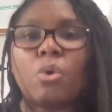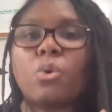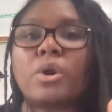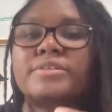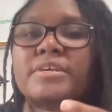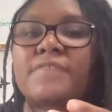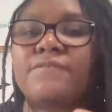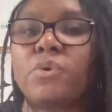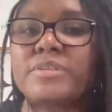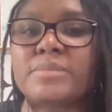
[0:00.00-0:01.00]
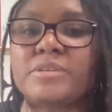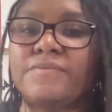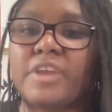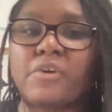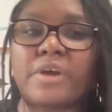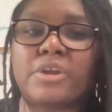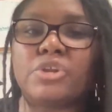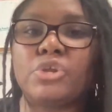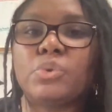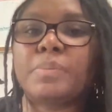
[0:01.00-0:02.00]
or it's going to force them to figure out a
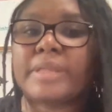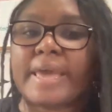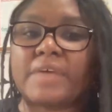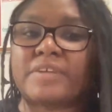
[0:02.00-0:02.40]
new plan